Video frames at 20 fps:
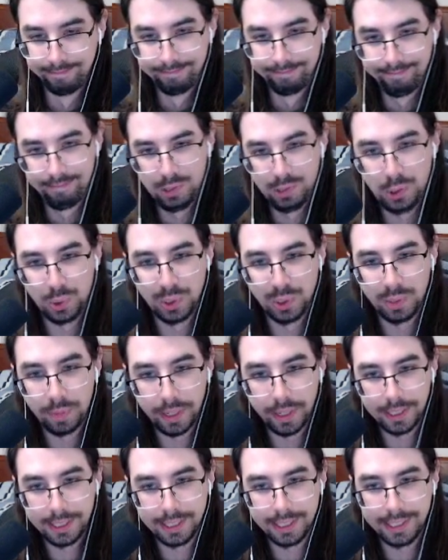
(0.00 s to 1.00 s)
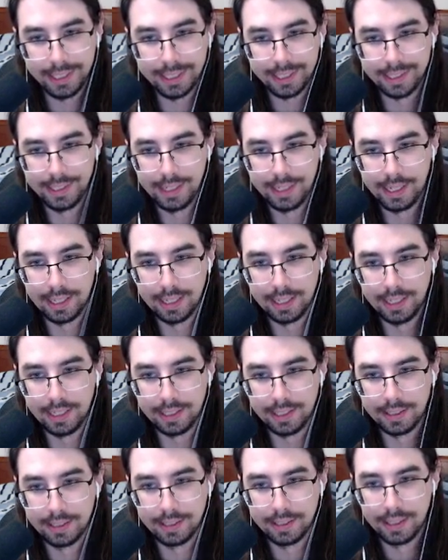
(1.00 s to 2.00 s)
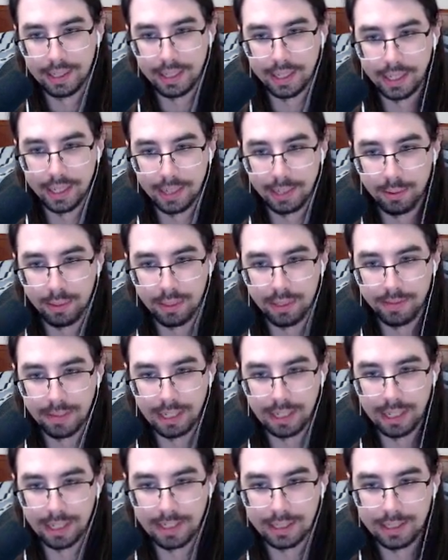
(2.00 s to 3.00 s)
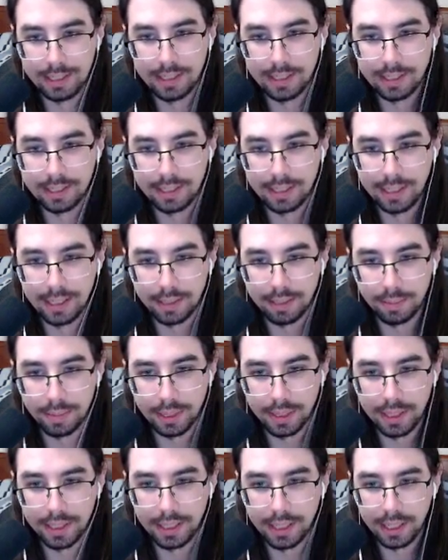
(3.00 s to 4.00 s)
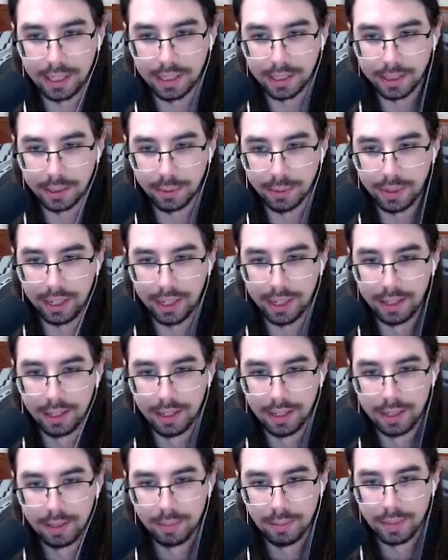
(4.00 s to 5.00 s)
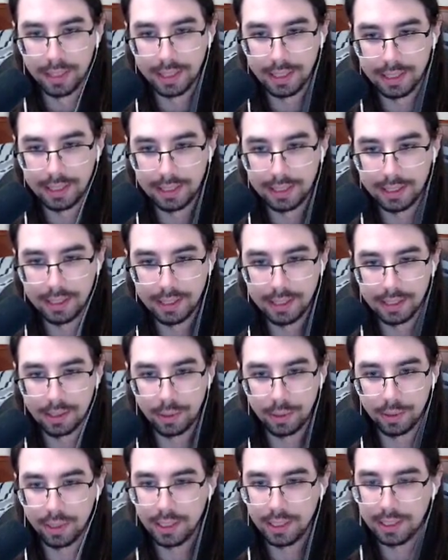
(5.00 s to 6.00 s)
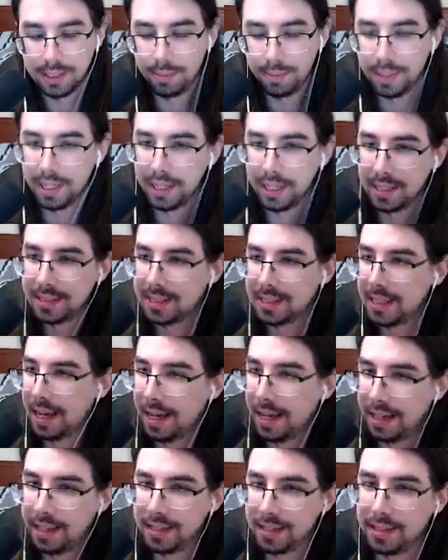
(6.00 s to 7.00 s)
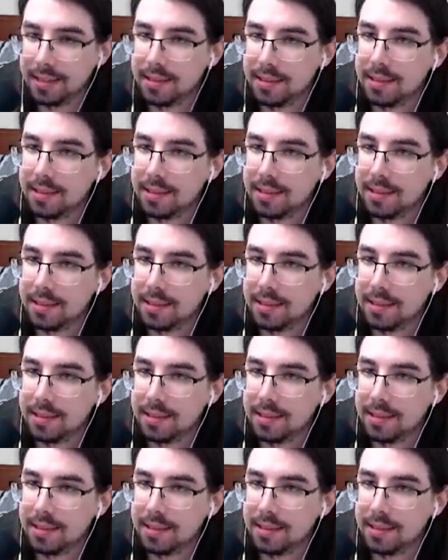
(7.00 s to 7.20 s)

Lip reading: So especially on 9, I would have liked to see it played the other way. But this is going to be a 10.